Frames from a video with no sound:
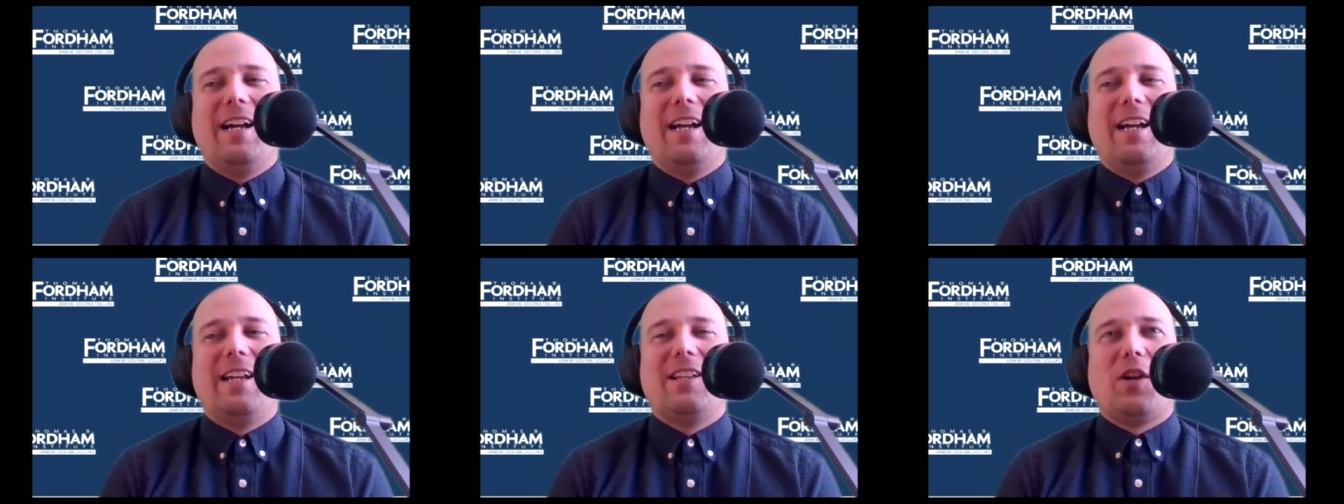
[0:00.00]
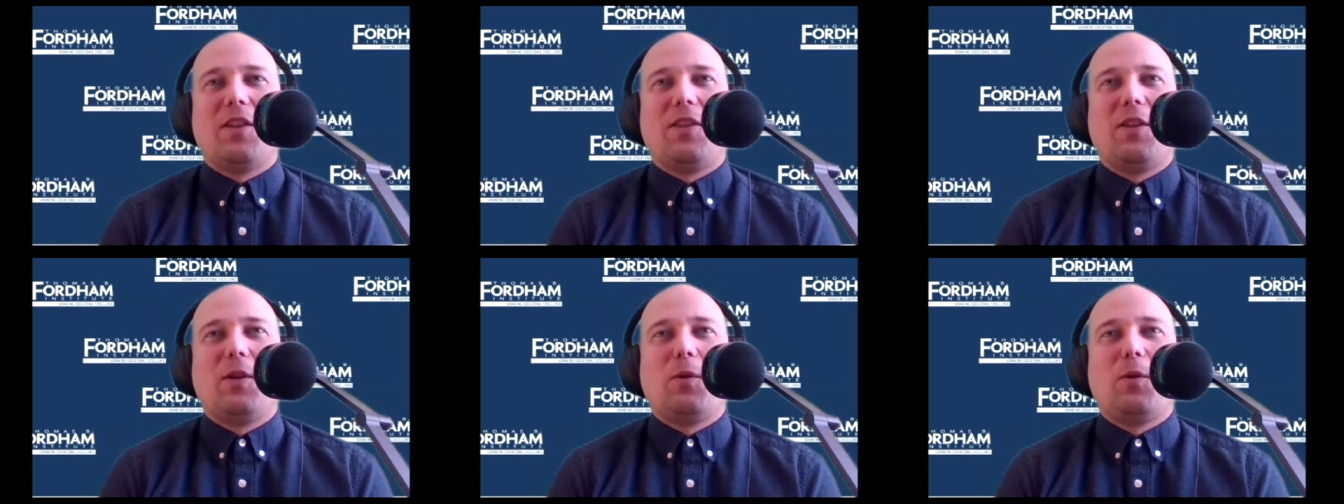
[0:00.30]
so
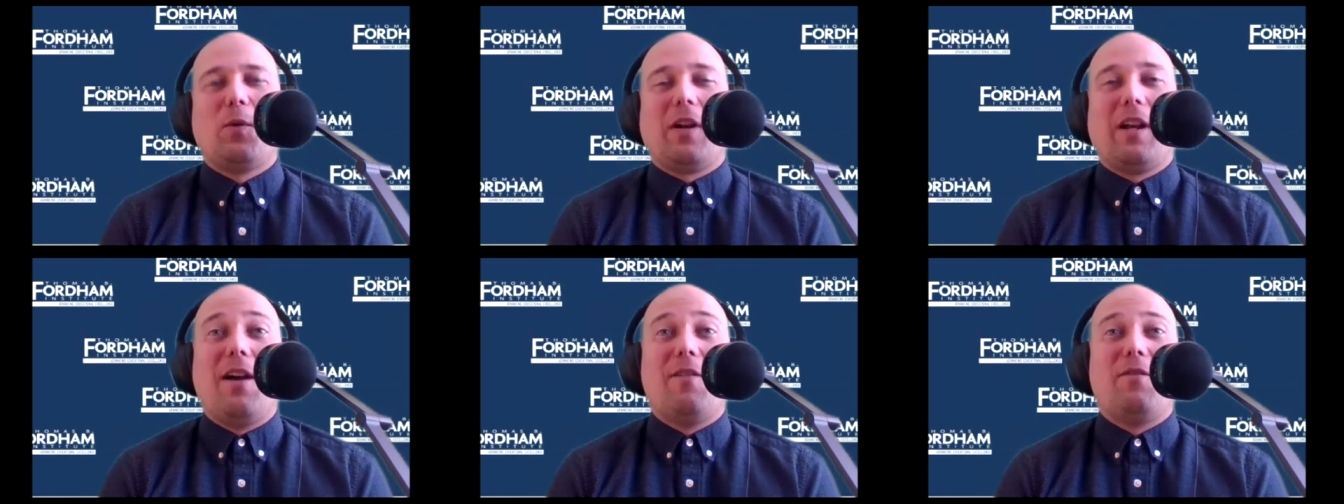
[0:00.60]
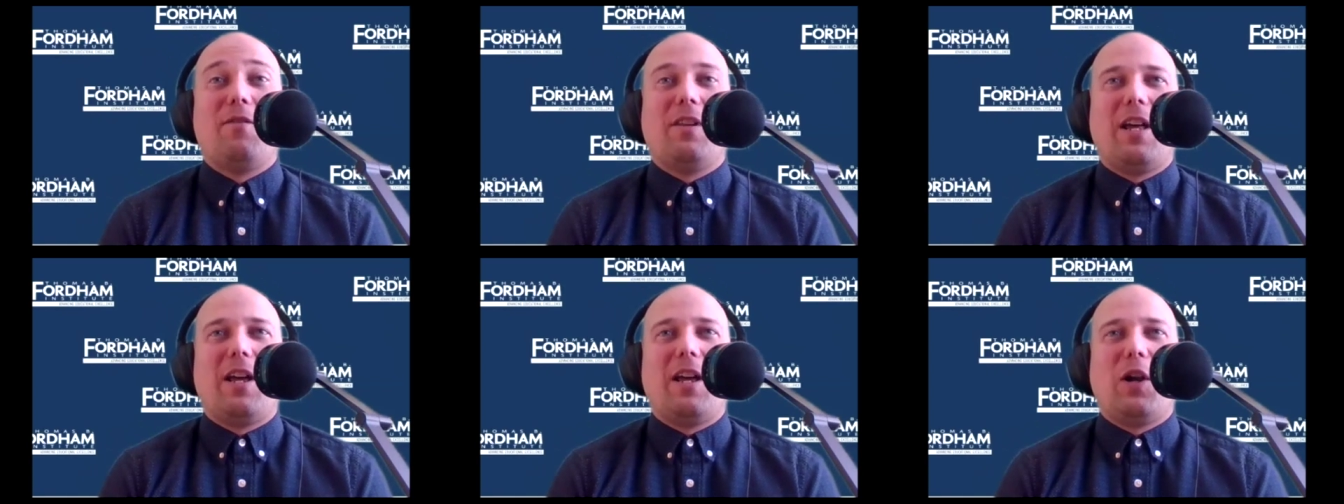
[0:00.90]
I think we're going to
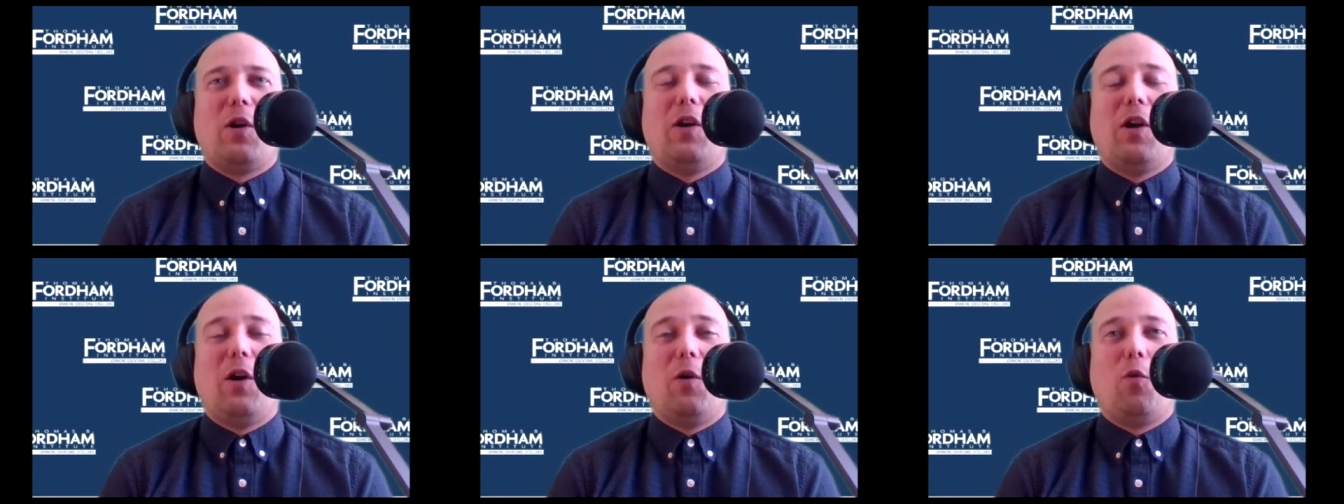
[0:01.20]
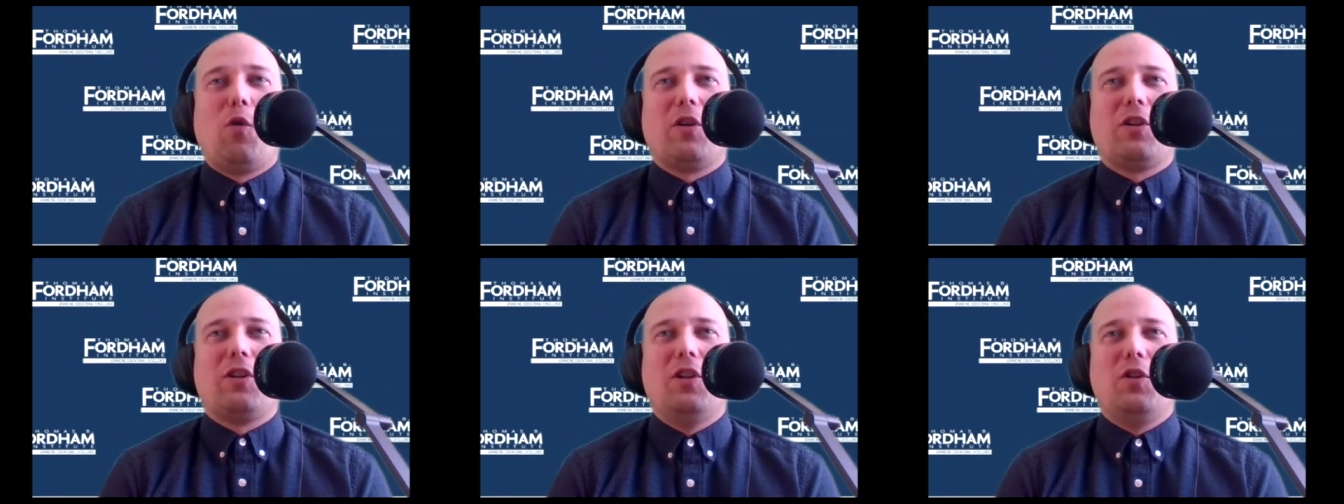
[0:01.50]
have a lot of
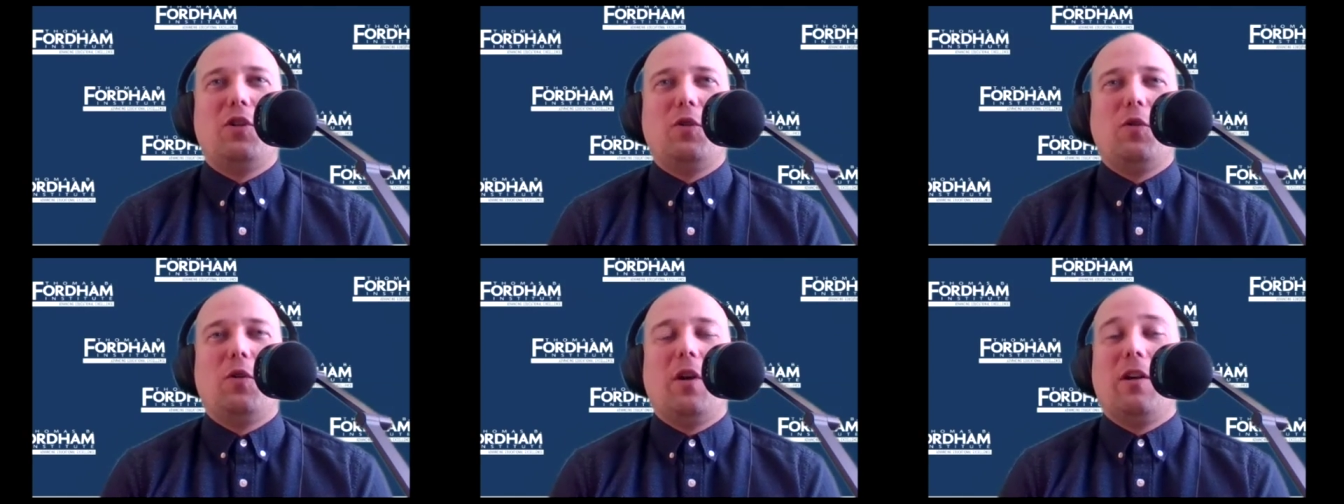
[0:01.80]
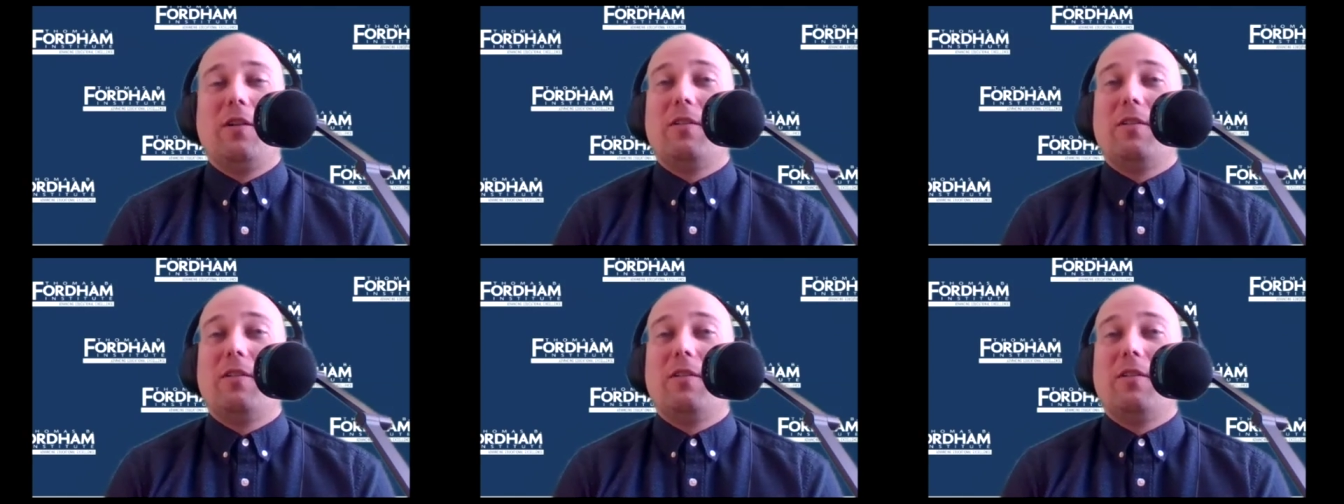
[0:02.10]
work to do